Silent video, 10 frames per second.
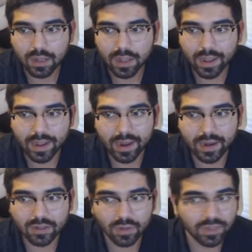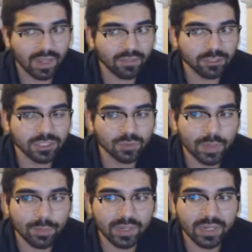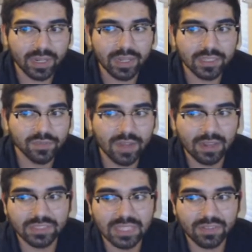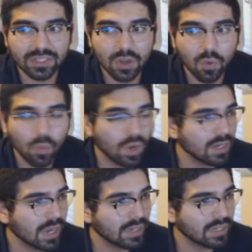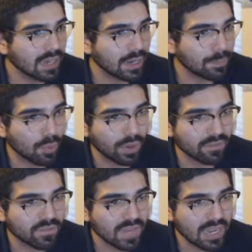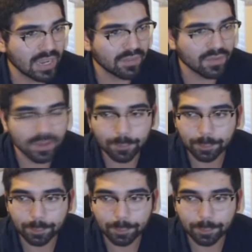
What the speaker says: And on the Evolutions reprint, he is 5'7", 199.5.